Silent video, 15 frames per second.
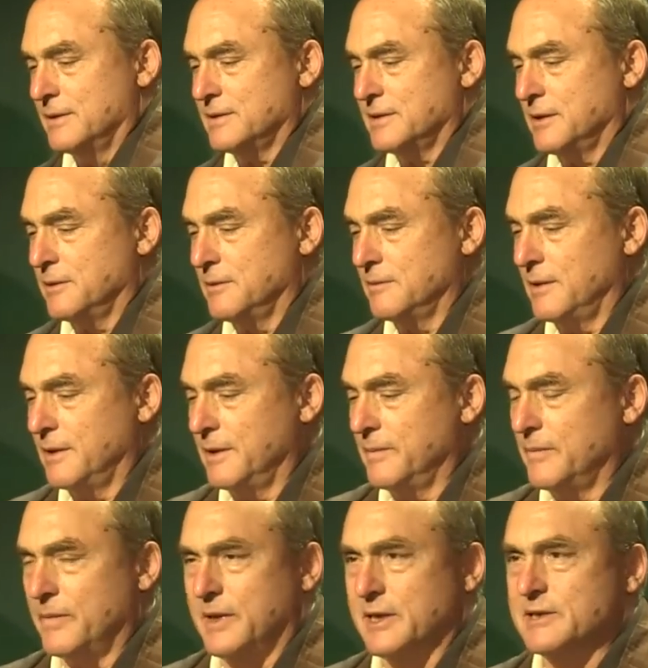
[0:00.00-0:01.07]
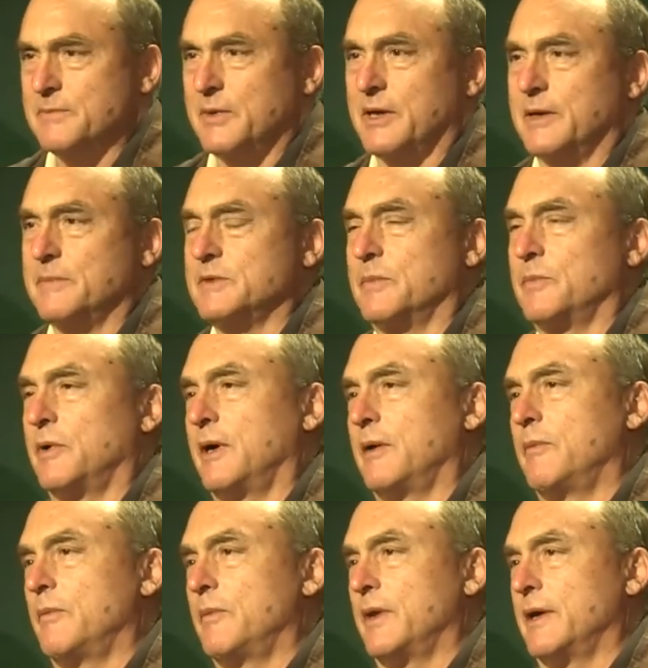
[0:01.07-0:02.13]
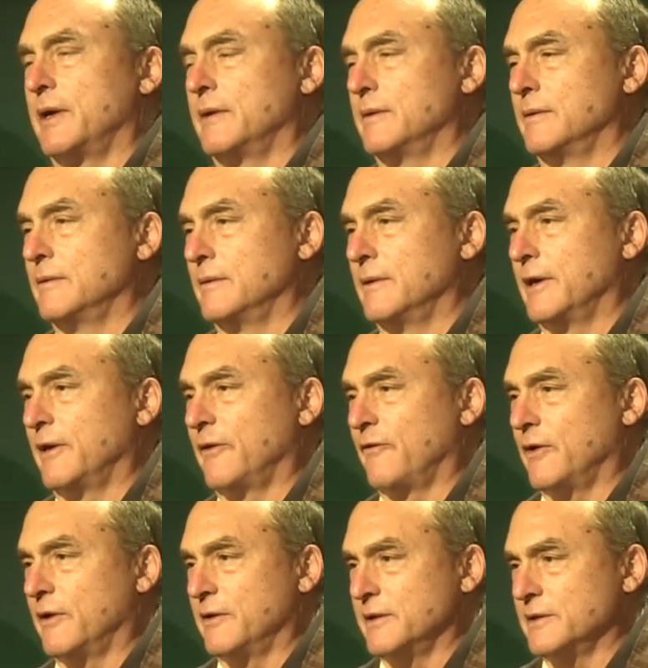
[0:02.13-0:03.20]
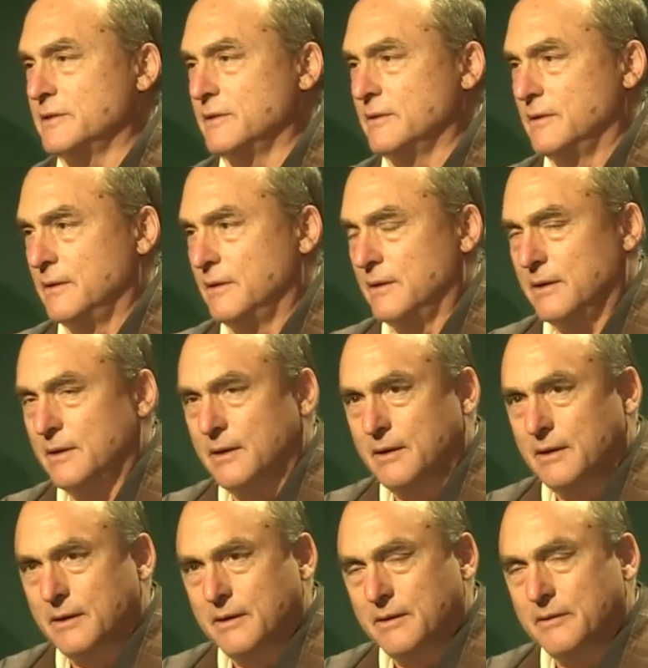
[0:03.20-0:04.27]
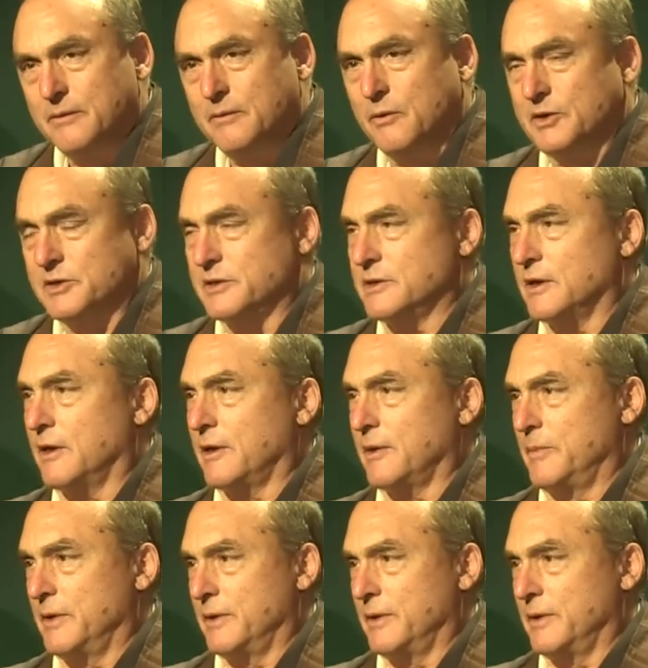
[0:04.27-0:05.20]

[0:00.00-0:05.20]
So um, this becomes a problem then as far as what to talk